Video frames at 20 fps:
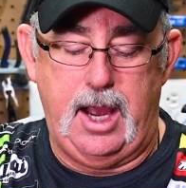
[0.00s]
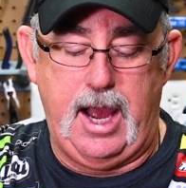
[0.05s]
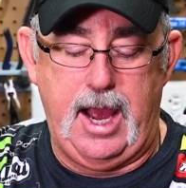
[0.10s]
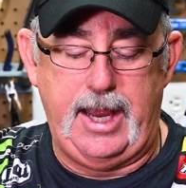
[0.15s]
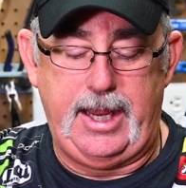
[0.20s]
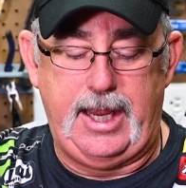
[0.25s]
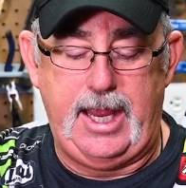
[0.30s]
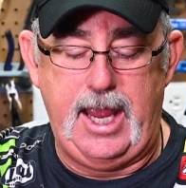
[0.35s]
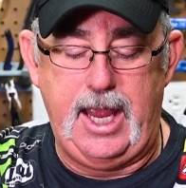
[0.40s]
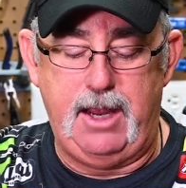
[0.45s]

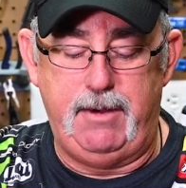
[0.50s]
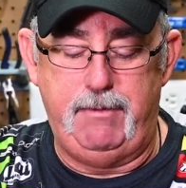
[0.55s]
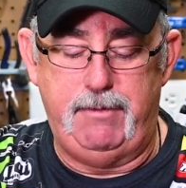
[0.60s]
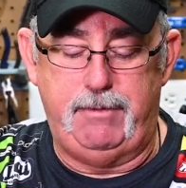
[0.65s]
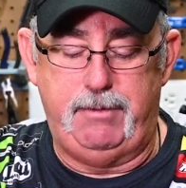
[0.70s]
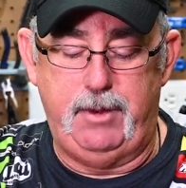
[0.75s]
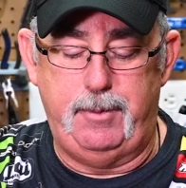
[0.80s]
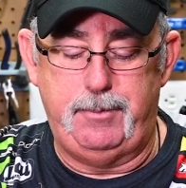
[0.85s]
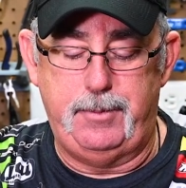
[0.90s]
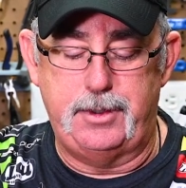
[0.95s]
I can
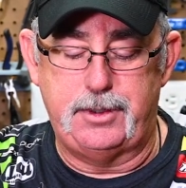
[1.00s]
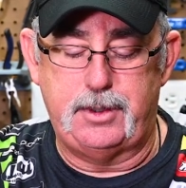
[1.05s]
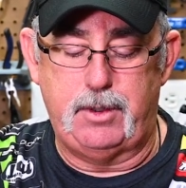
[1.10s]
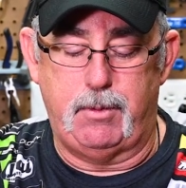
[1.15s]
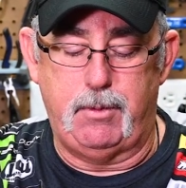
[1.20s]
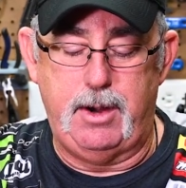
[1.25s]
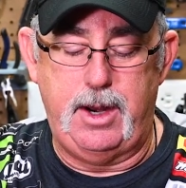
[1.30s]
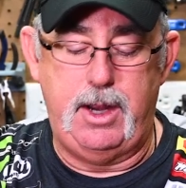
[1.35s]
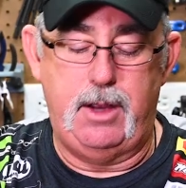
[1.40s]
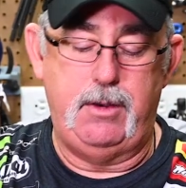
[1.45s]
flip this
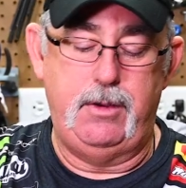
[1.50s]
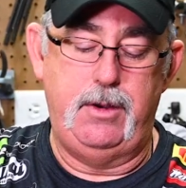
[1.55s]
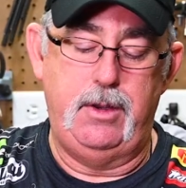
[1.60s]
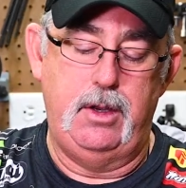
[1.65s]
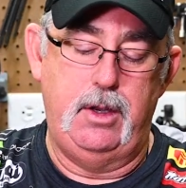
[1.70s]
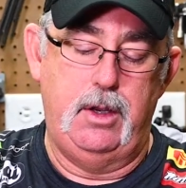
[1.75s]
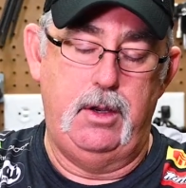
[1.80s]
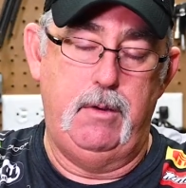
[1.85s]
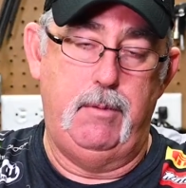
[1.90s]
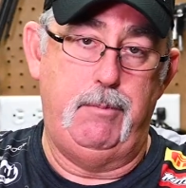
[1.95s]
around
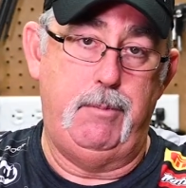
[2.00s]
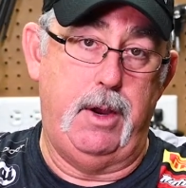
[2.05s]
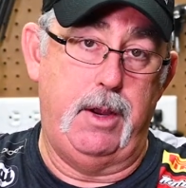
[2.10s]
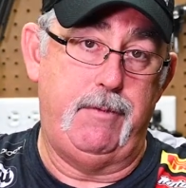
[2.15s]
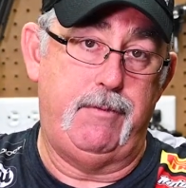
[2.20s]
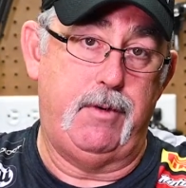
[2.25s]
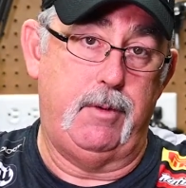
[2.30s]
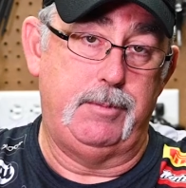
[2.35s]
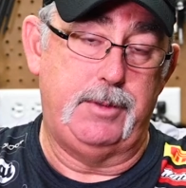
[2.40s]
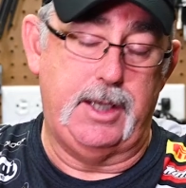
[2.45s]

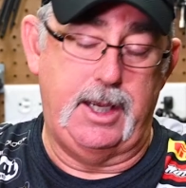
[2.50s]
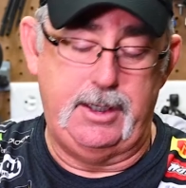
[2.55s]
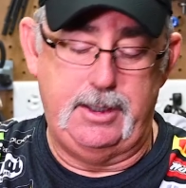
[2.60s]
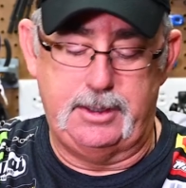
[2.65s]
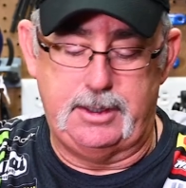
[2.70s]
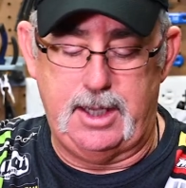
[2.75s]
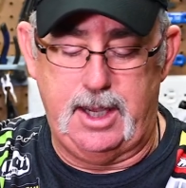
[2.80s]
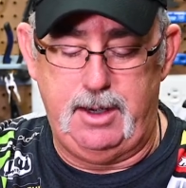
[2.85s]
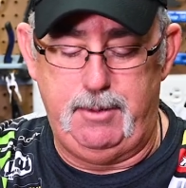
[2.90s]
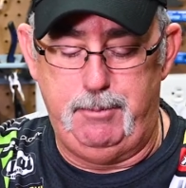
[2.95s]
but from side to
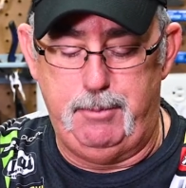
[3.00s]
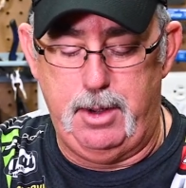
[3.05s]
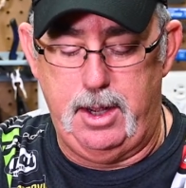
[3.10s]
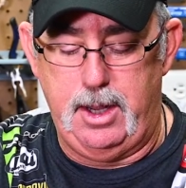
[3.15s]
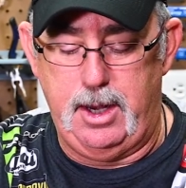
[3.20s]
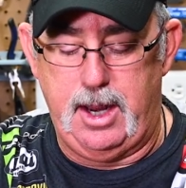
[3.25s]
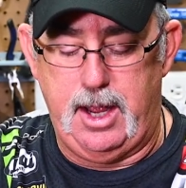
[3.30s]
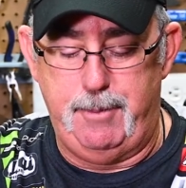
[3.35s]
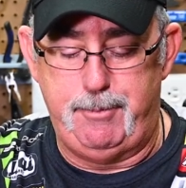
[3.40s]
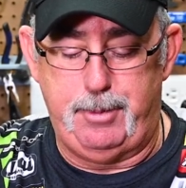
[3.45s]
side,
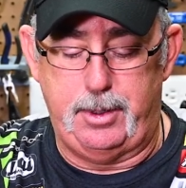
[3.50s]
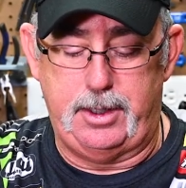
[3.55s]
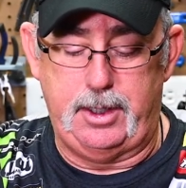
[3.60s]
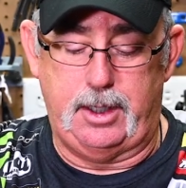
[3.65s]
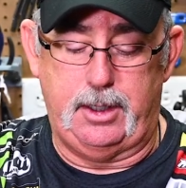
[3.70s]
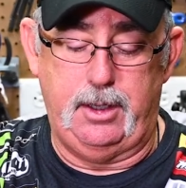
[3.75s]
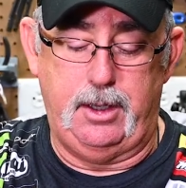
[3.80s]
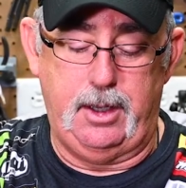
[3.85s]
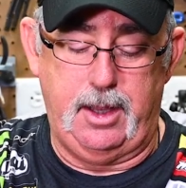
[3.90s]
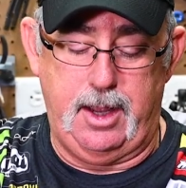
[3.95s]
but I
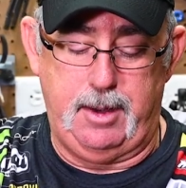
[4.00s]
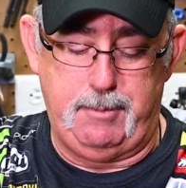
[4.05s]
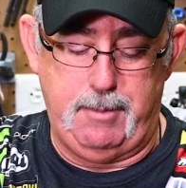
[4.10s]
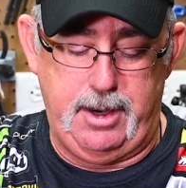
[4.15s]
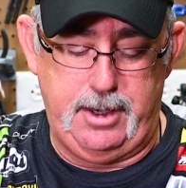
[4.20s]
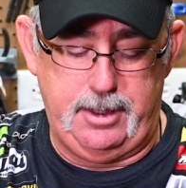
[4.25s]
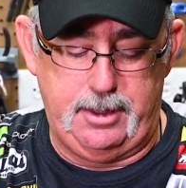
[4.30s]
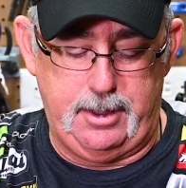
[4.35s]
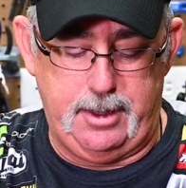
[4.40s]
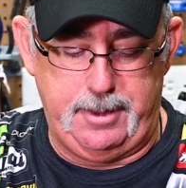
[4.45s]
particularly like
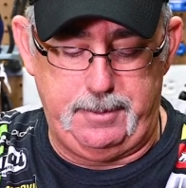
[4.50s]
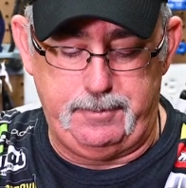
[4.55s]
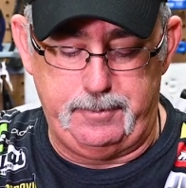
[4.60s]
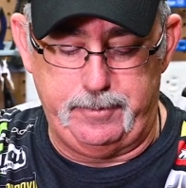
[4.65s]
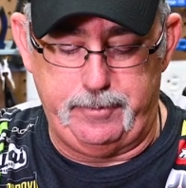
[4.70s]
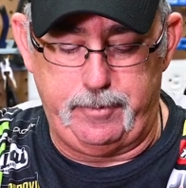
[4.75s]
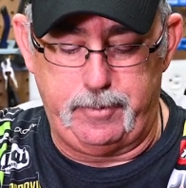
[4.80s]
mine inline.